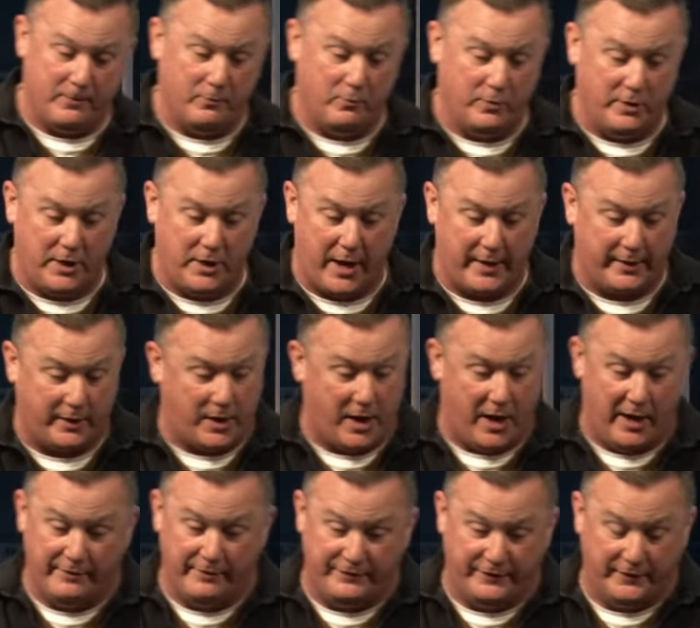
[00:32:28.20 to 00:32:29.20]
we had a
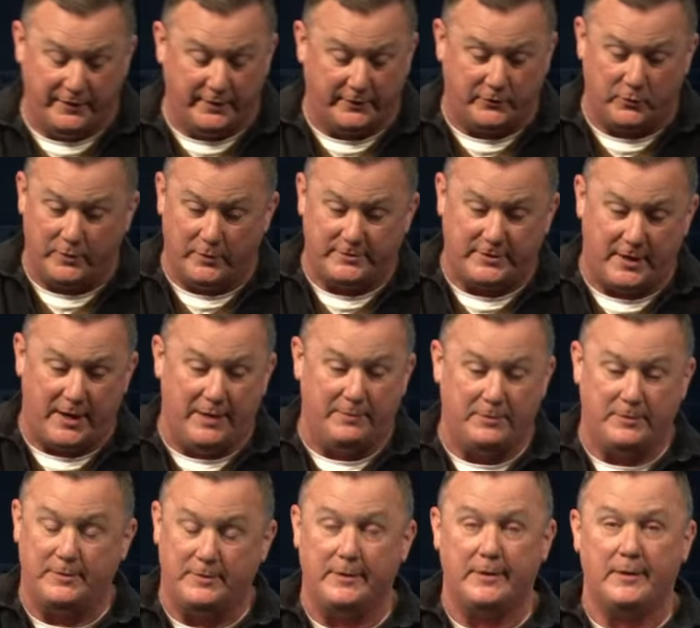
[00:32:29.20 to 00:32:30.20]
conflict one time
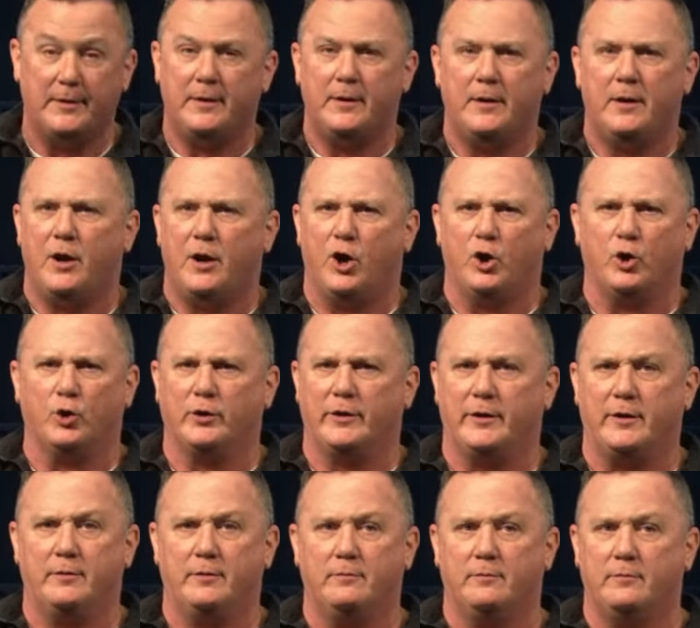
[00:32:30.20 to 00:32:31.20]
and
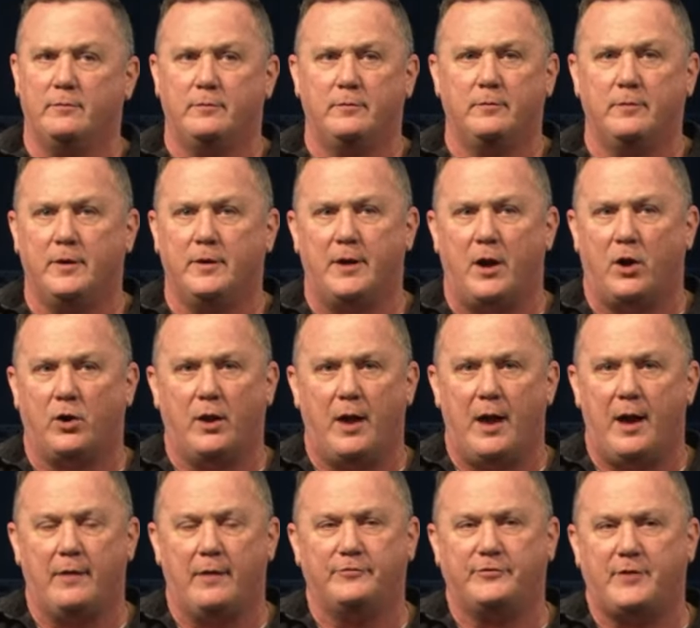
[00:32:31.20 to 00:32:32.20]
early in our
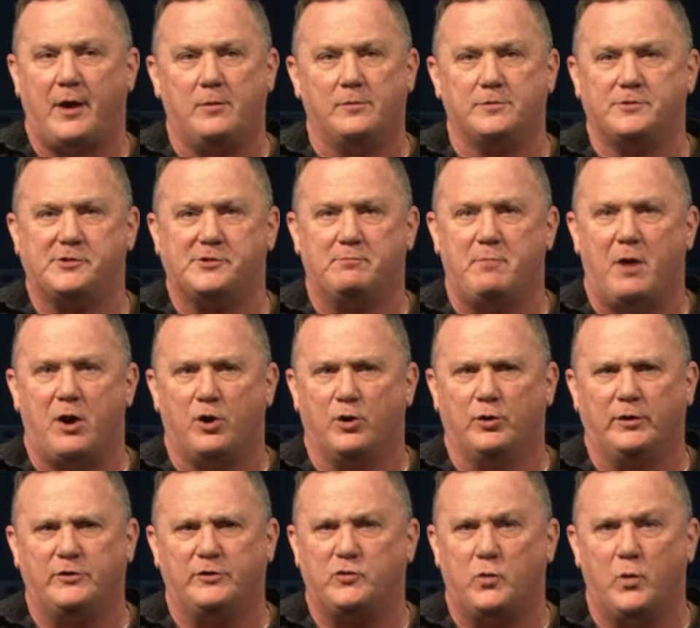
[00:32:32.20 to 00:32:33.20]
lives. I was in my
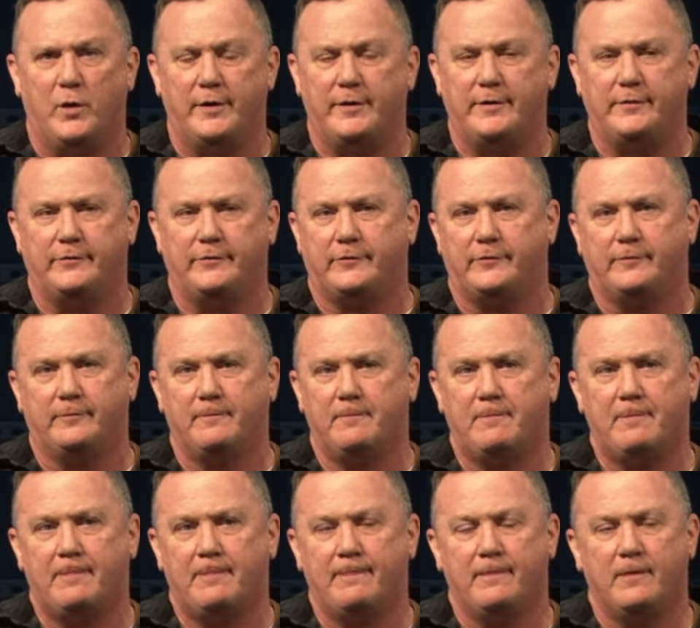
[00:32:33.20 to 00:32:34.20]
early 20s.
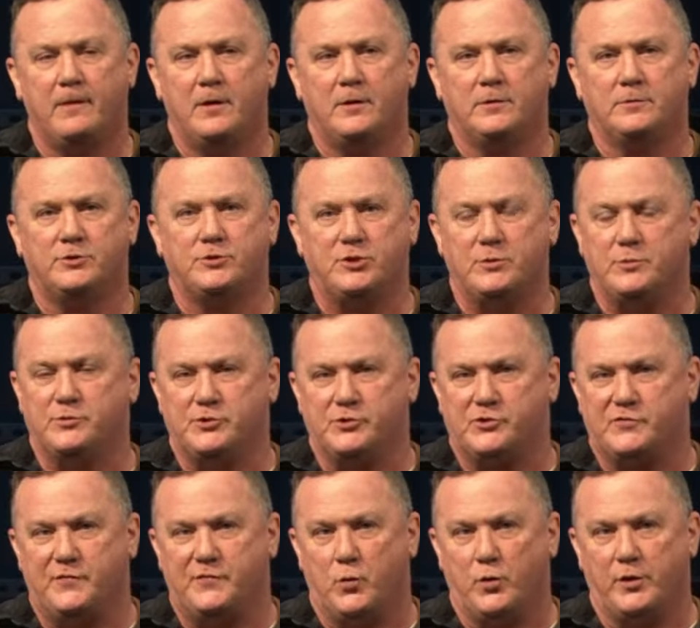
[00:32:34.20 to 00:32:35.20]
She was
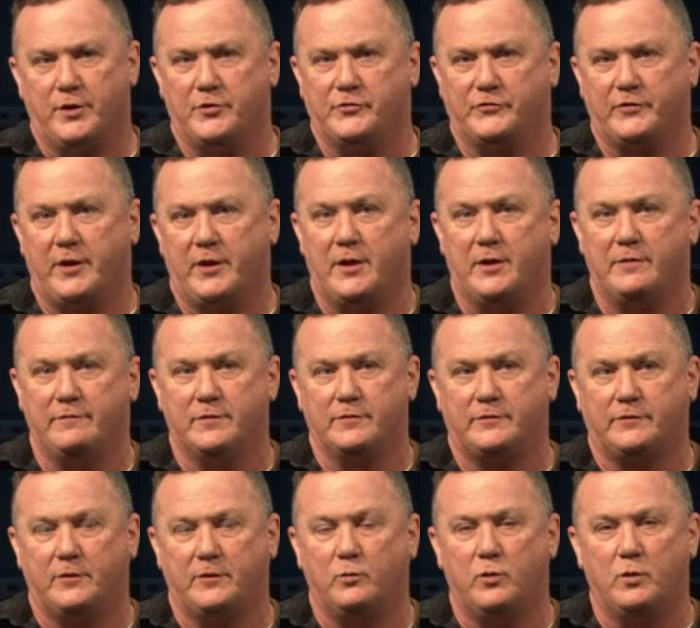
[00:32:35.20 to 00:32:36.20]
just 4 years ahead of us,
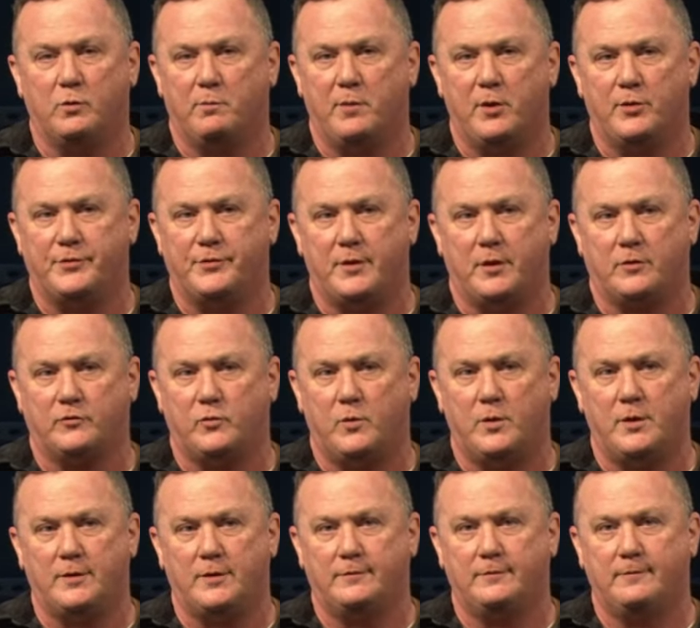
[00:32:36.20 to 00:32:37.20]
so we were both in our
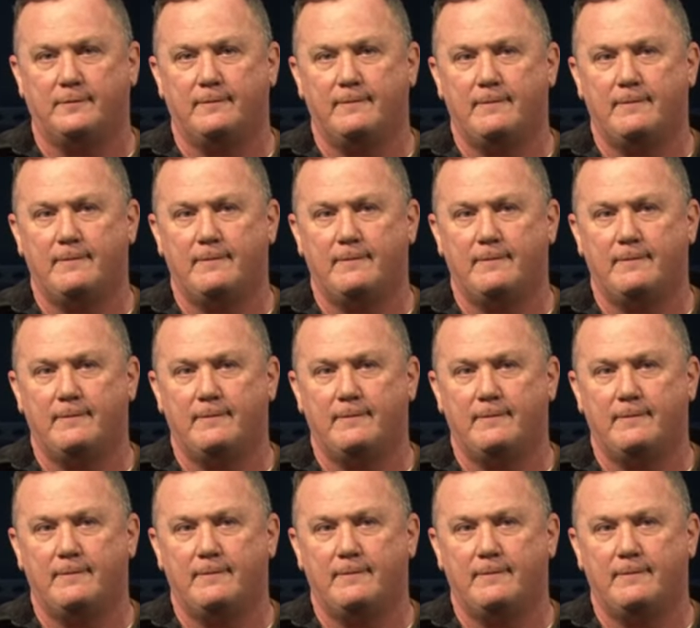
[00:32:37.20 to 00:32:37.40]
20s.